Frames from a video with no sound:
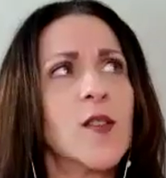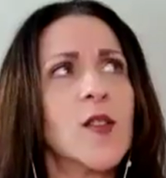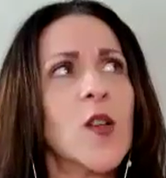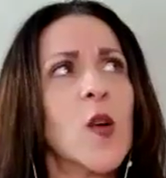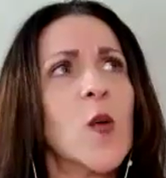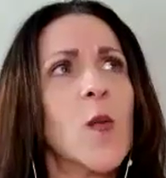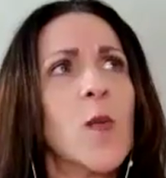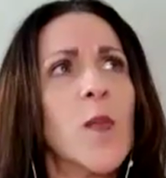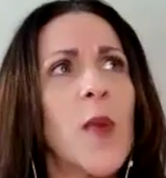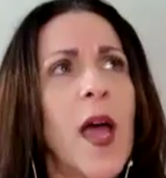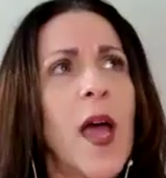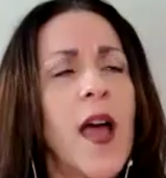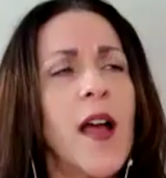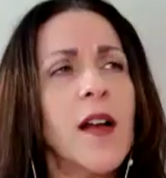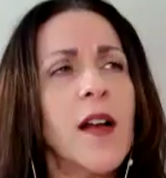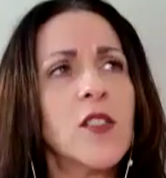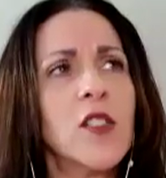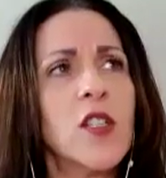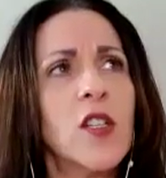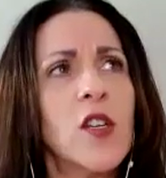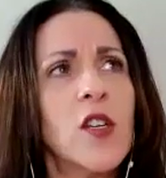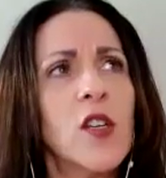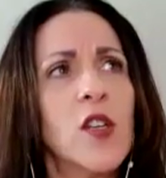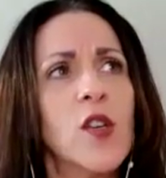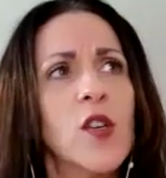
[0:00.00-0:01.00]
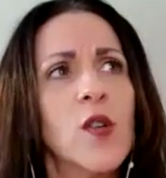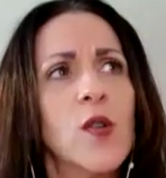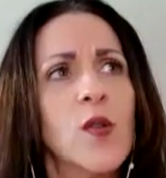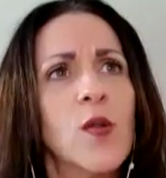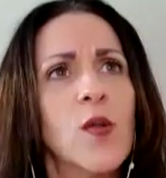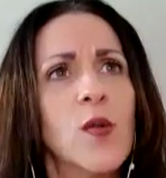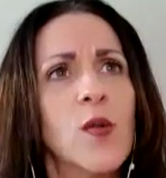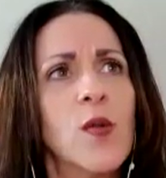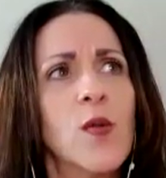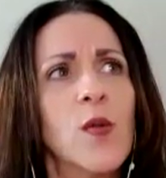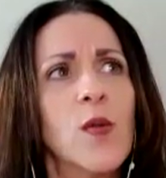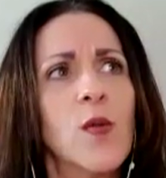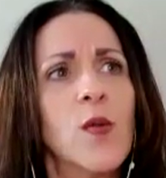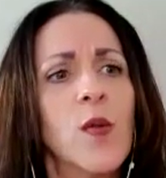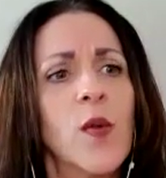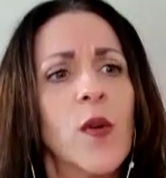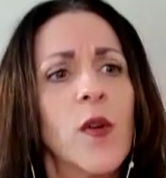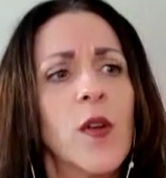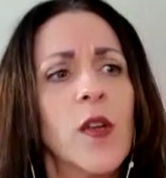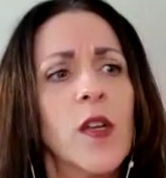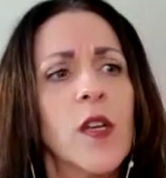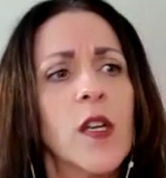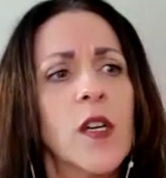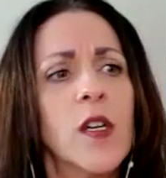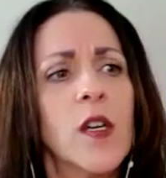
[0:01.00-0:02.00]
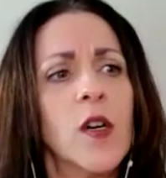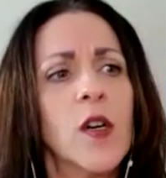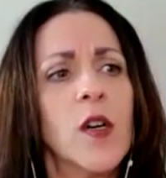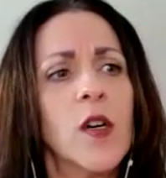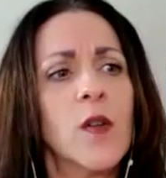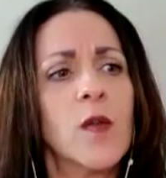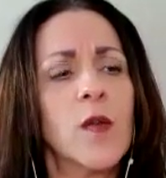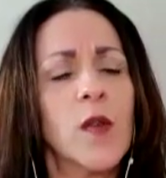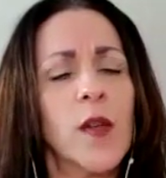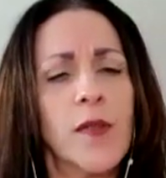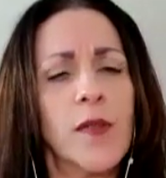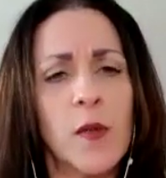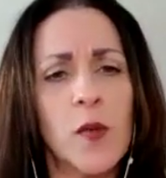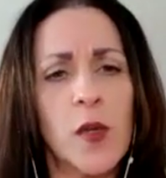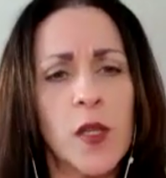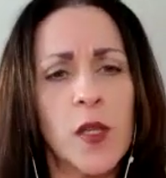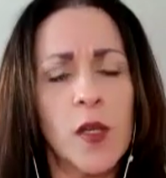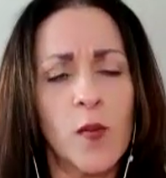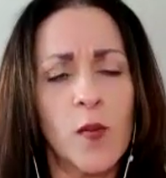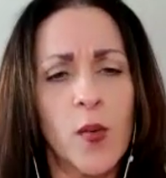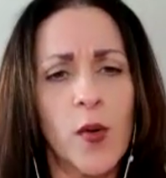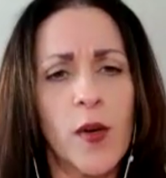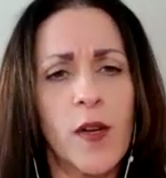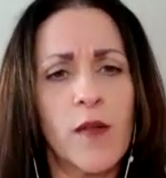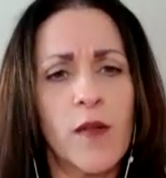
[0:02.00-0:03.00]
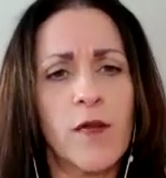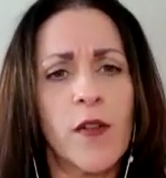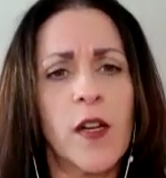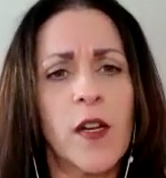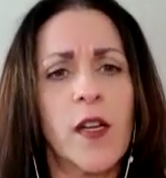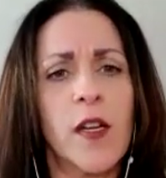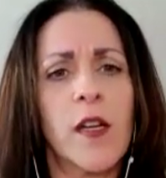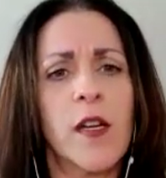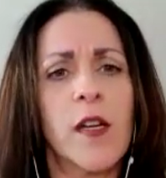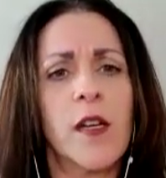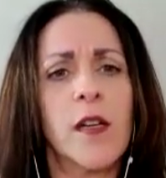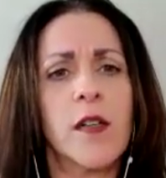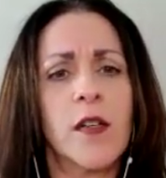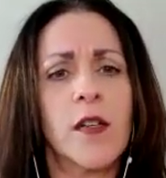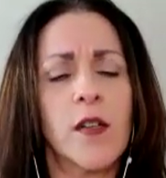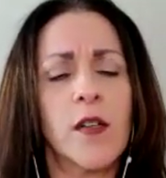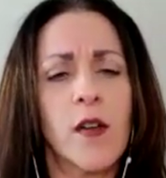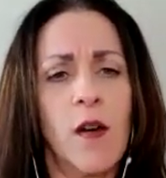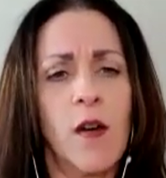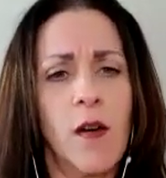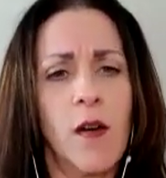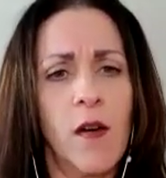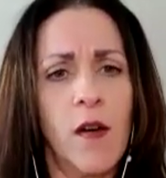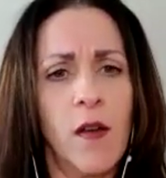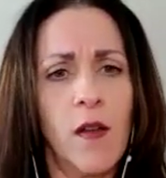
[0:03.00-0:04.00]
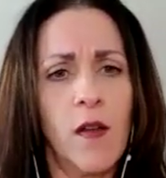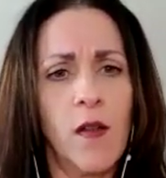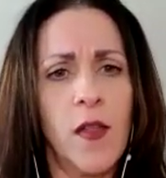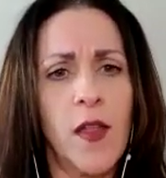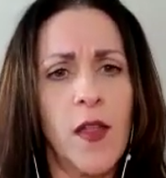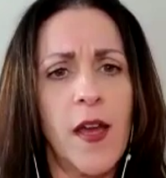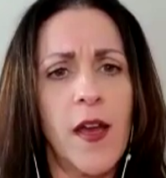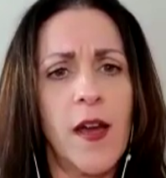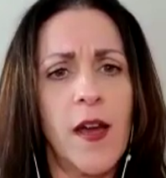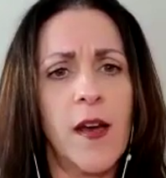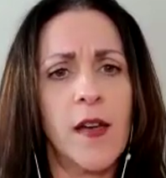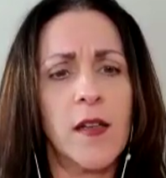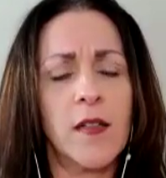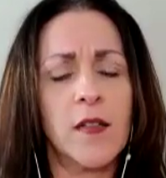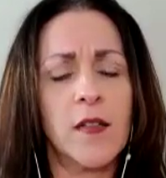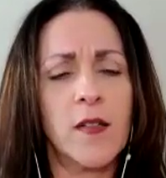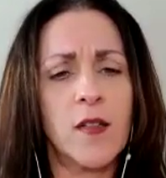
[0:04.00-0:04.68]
So back to you, living with your boyfriend and all that.